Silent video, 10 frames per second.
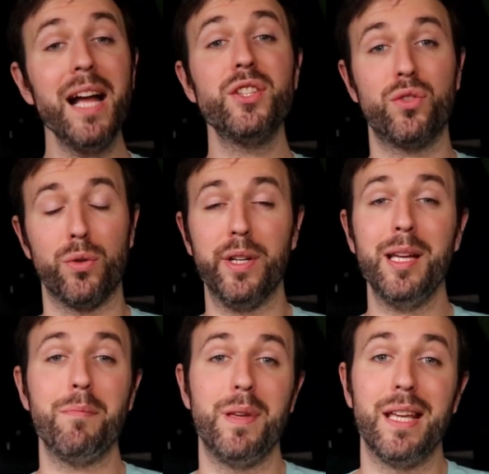My
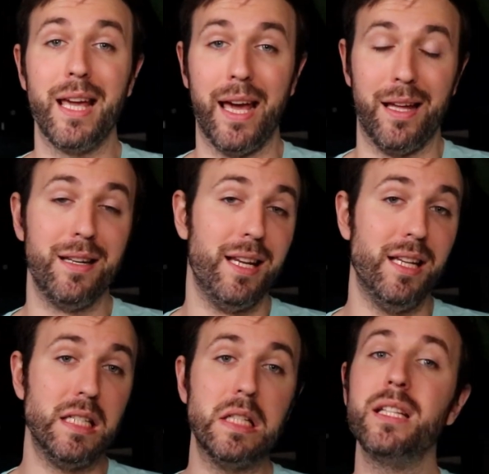story began
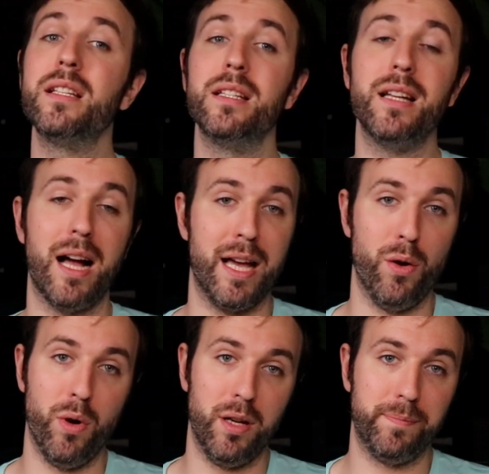in Clinton,
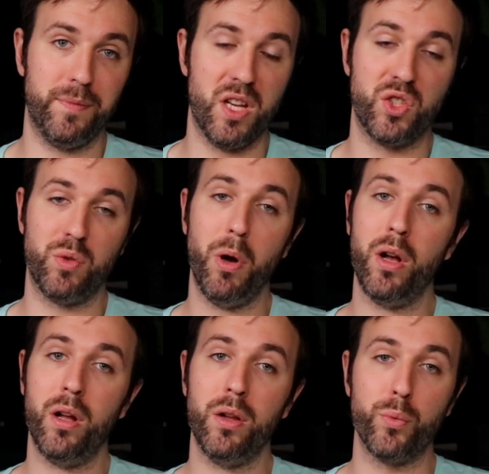Iowa, a
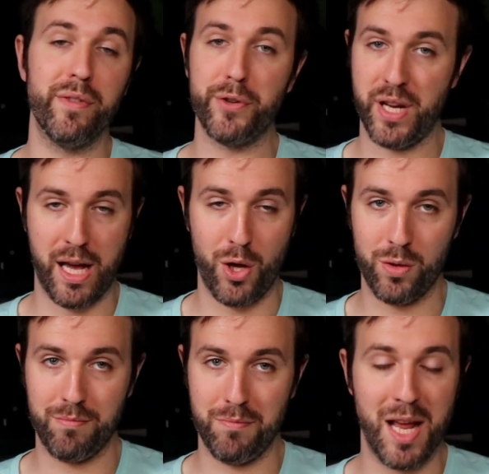small river
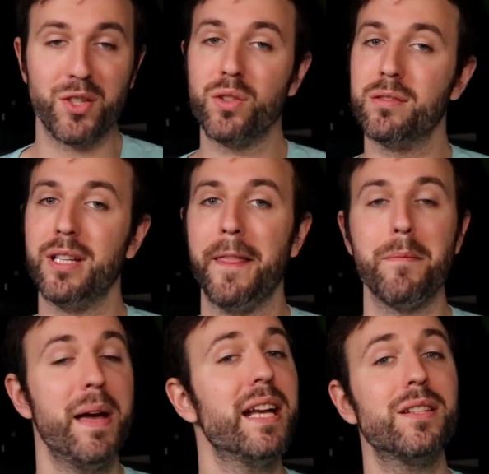town nestled on
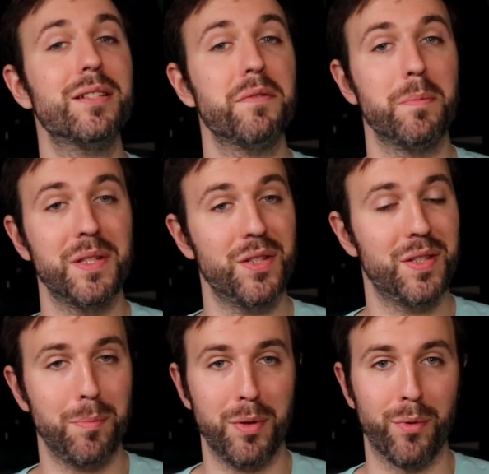the banks of the
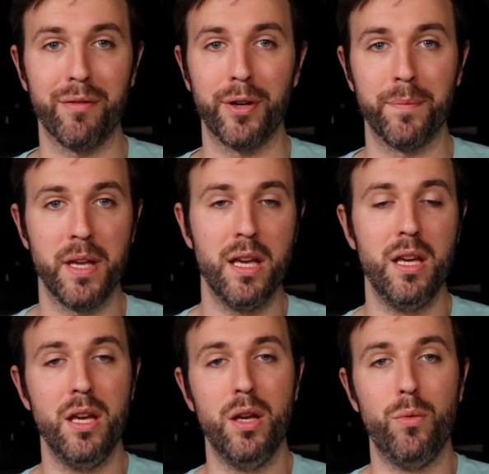Mississippi River
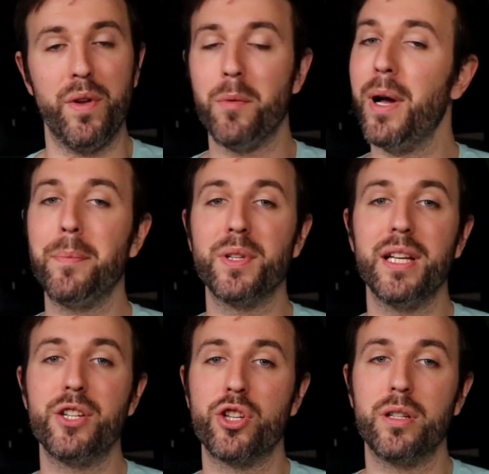with a
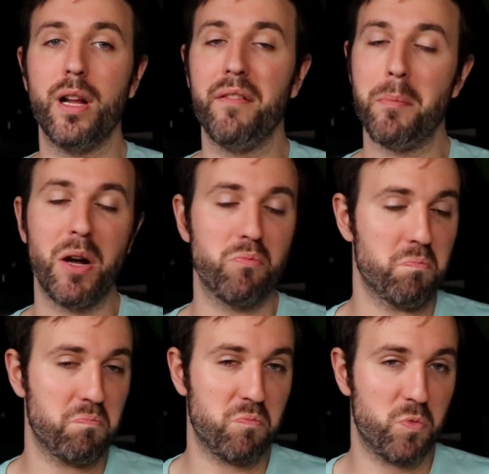population of
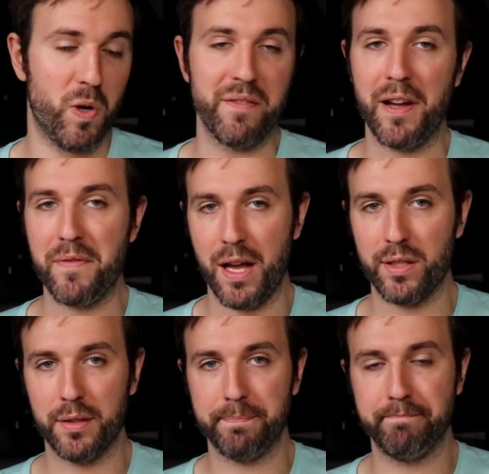about
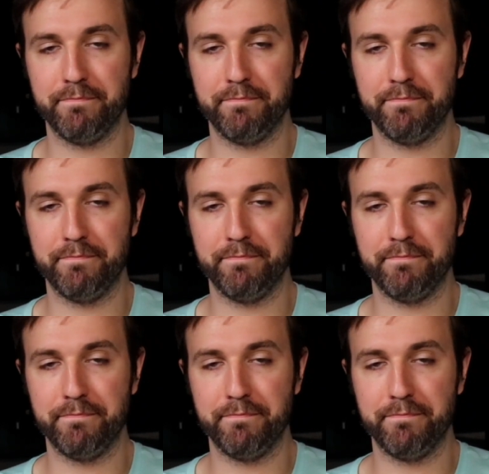25,000.